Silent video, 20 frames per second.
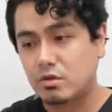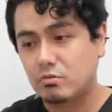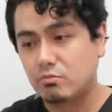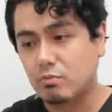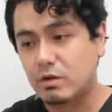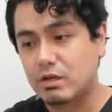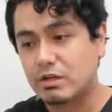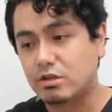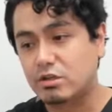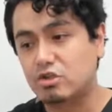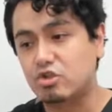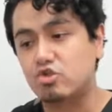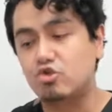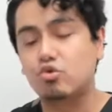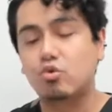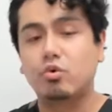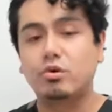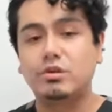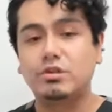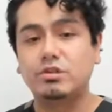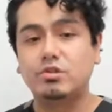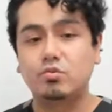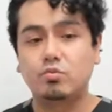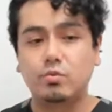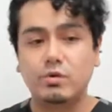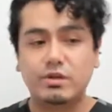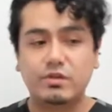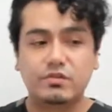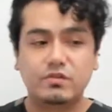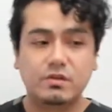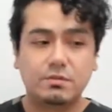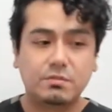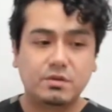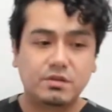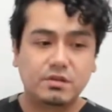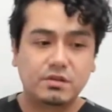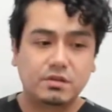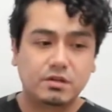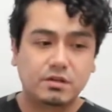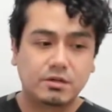when conjoined with some
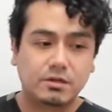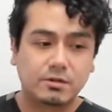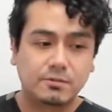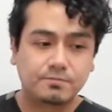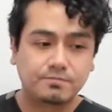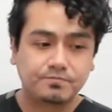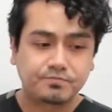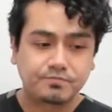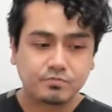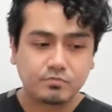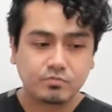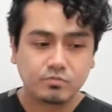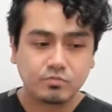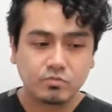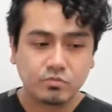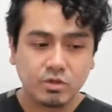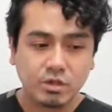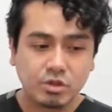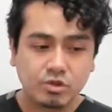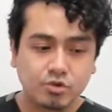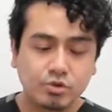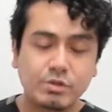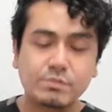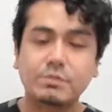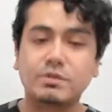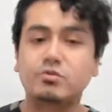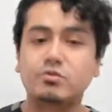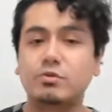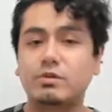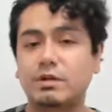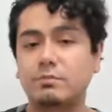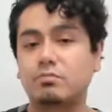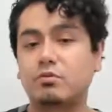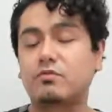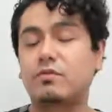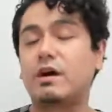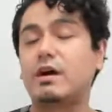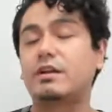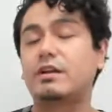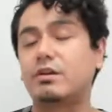of the treatments we can
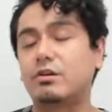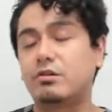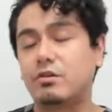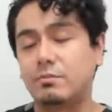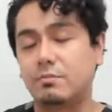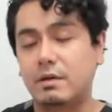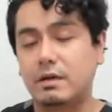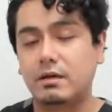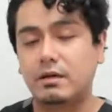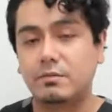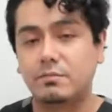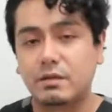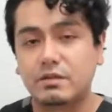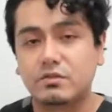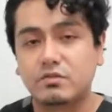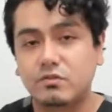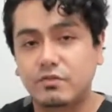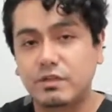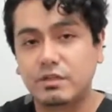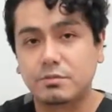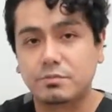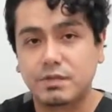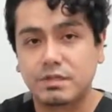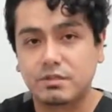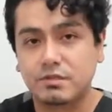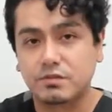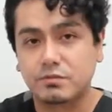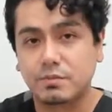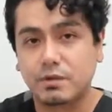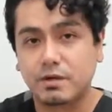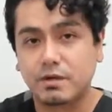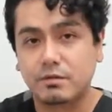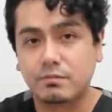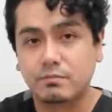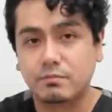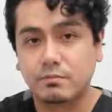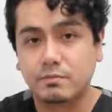provide here at Pennsylvania Pain and Spine,